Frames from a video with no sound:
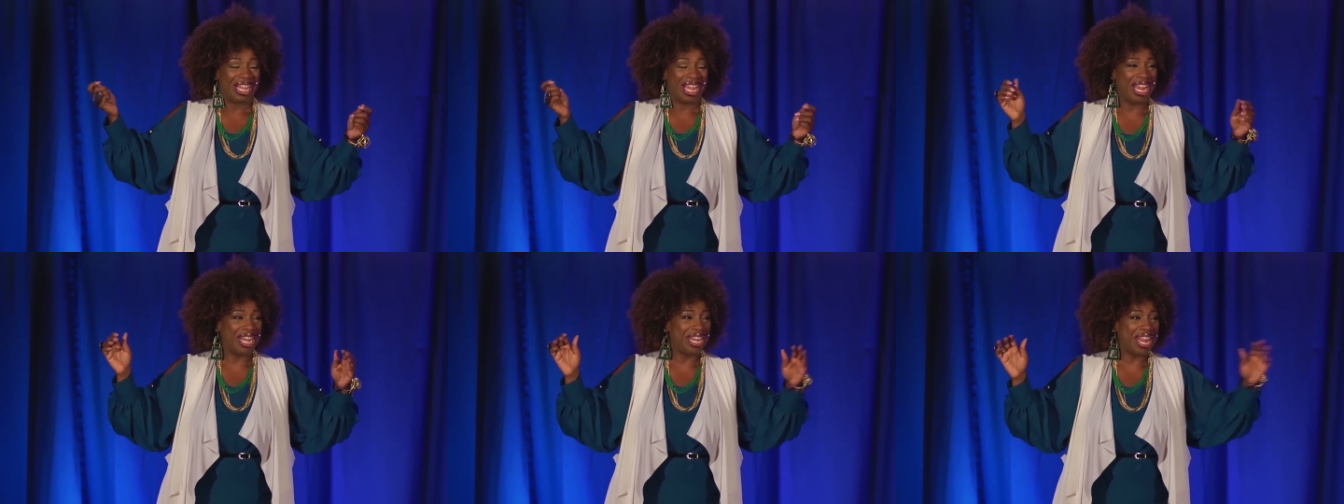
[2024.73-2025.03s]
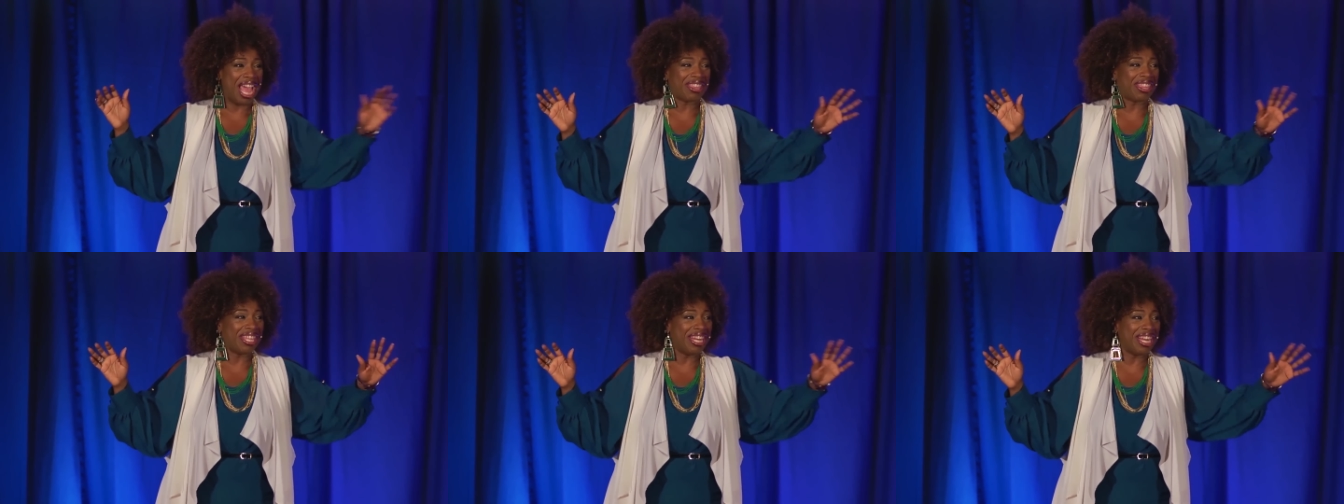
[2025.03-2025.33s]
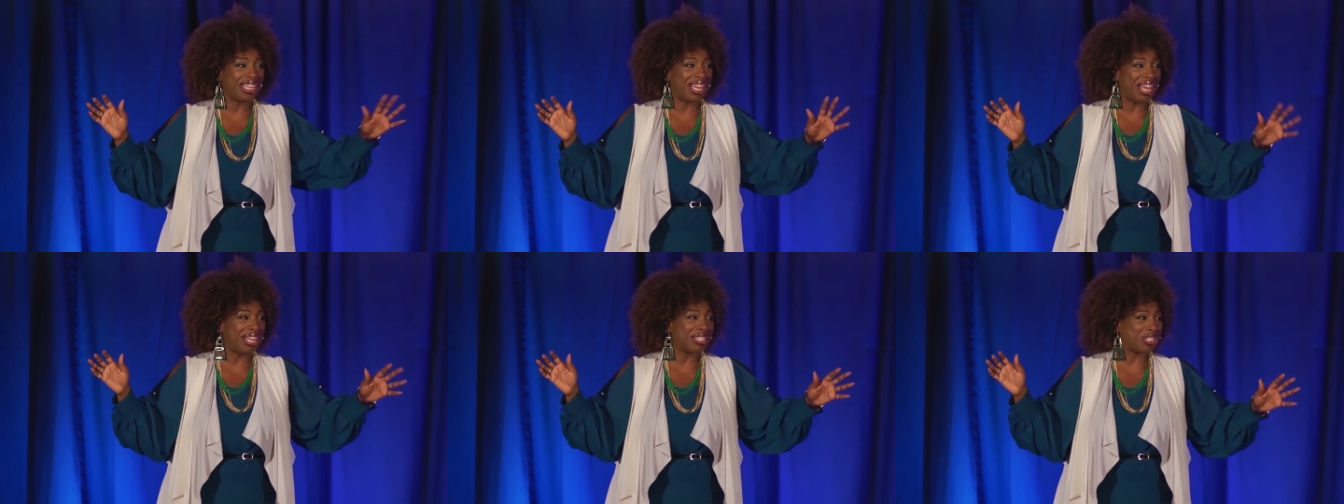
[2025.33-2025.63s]
And nothing
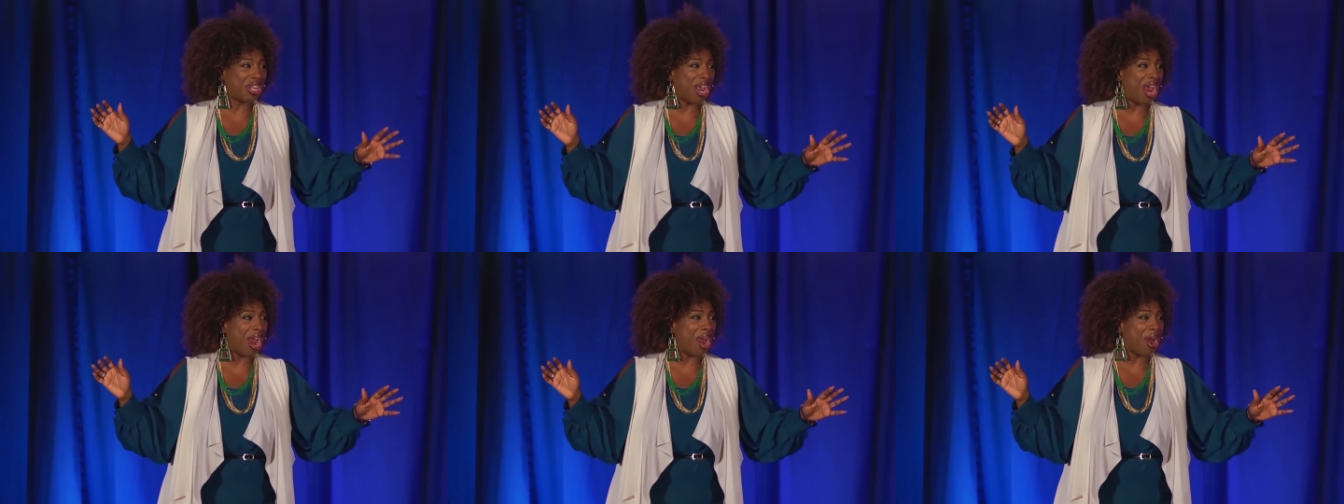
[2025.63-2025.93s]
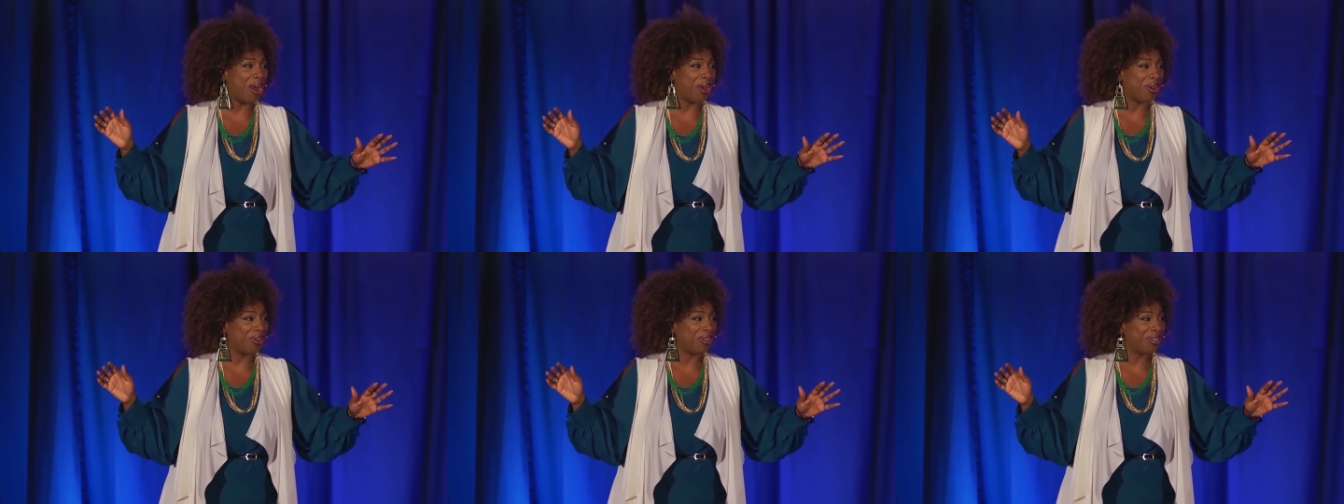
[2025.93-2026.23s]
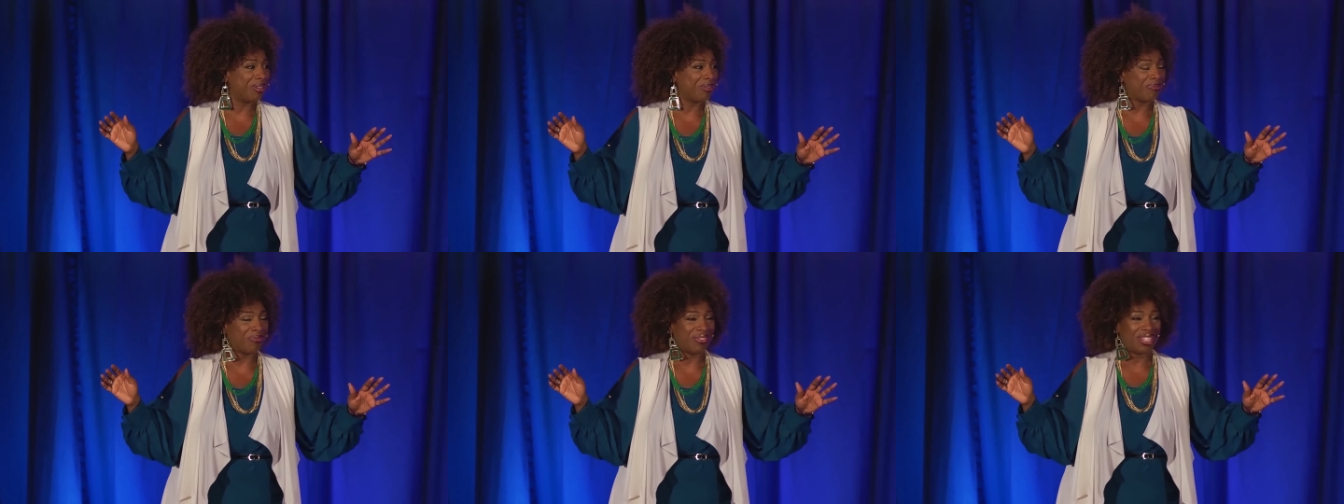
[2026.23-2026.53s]
against her.
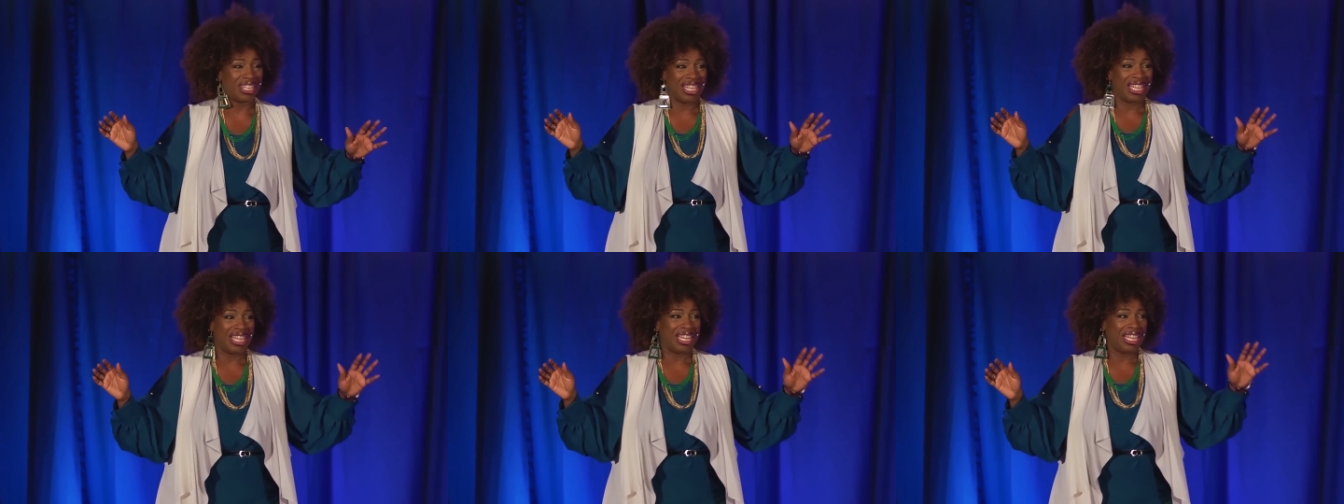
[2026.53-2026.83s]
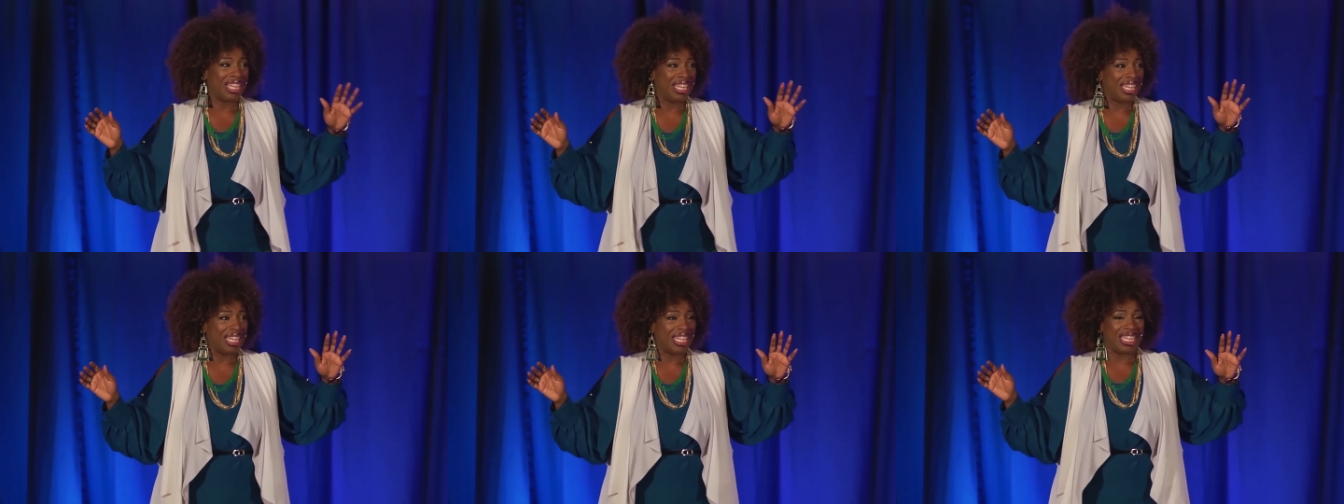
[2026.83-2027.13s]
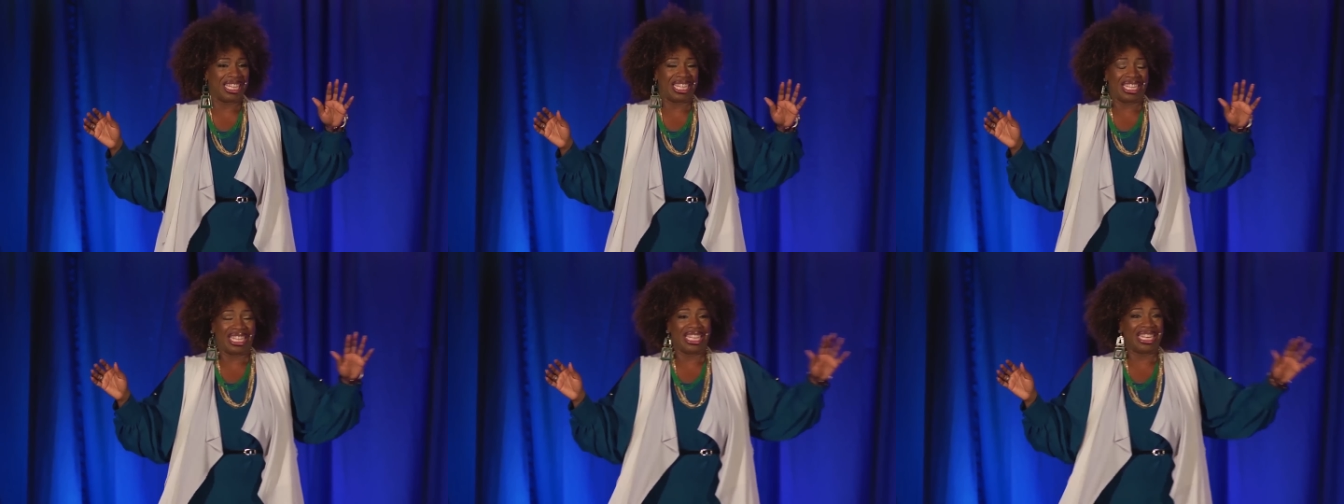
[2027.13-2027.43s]

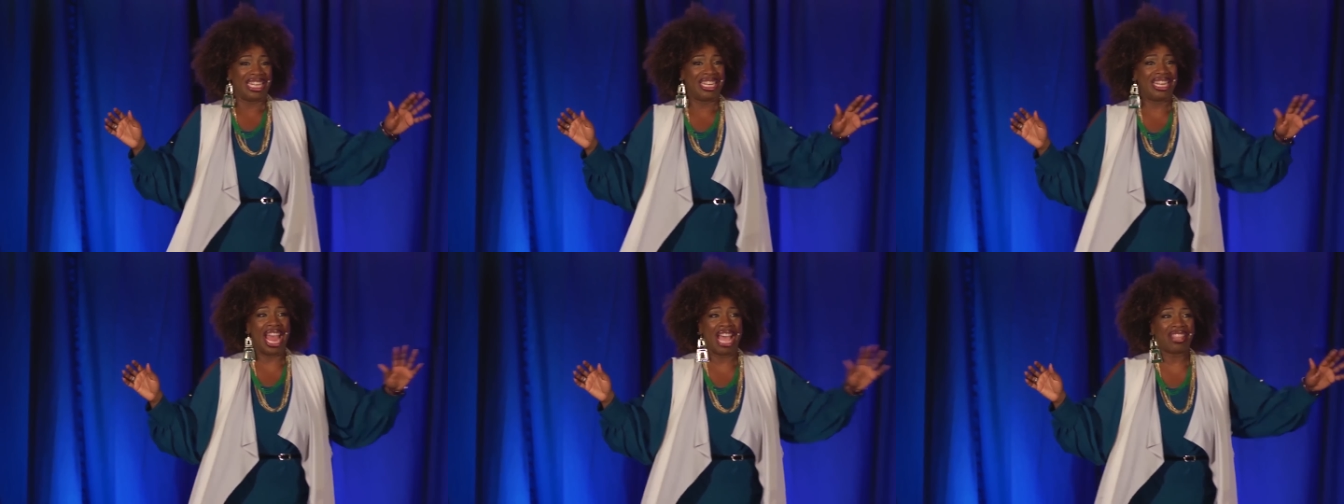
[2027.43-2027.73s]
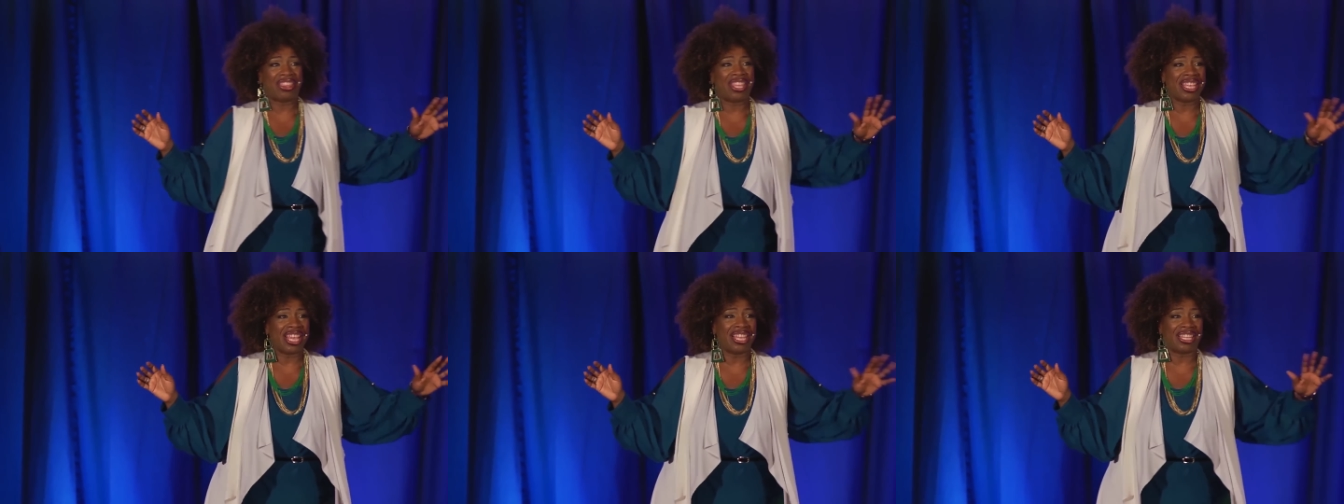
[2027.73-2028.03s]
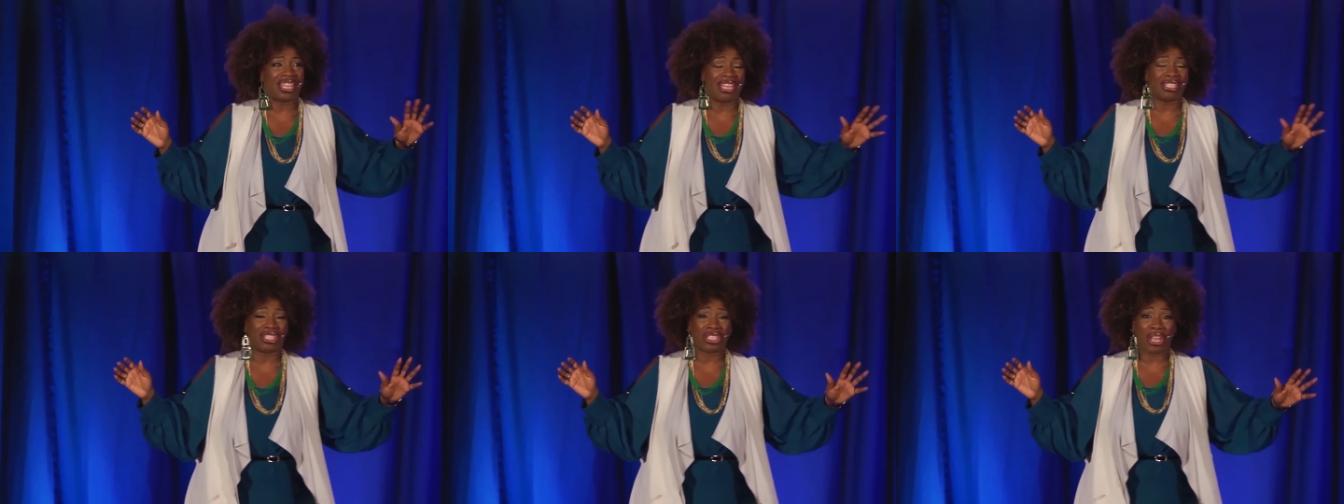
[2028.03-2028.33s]
Nothing
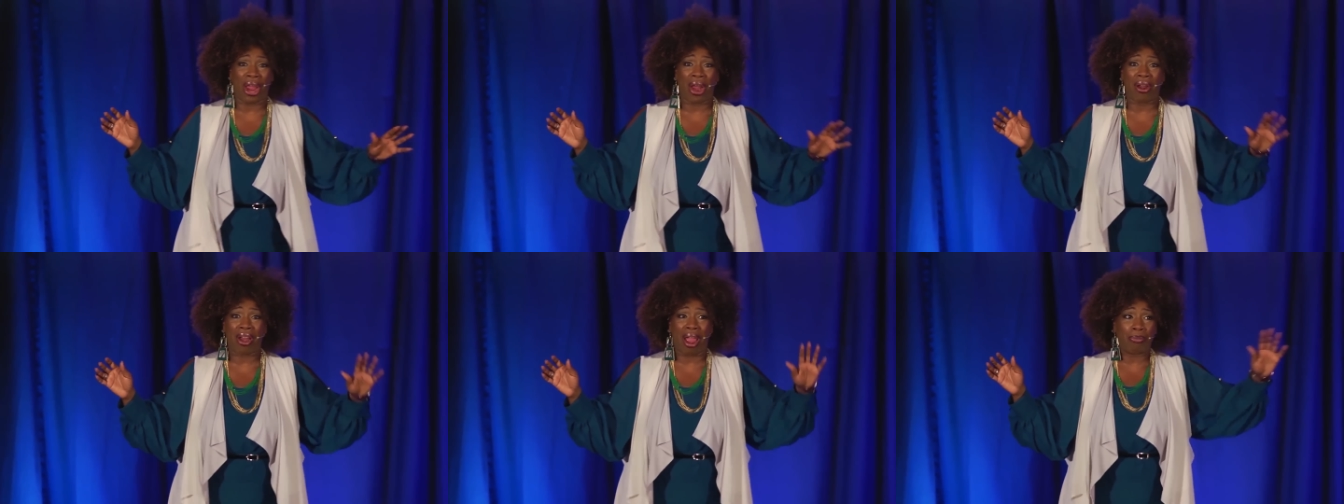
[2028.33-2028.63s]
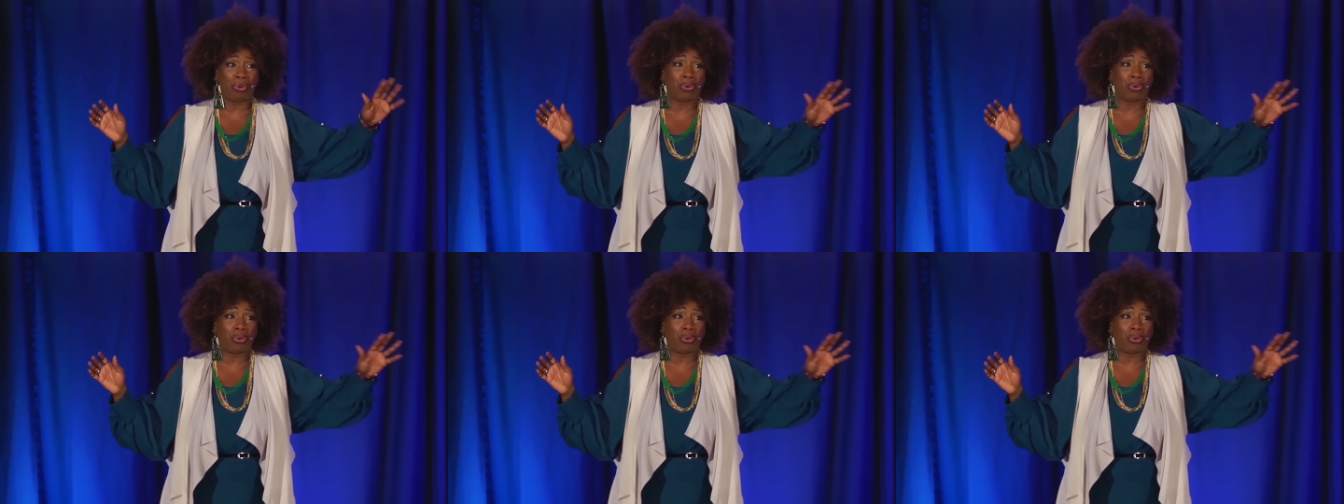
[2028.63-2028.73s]
against her.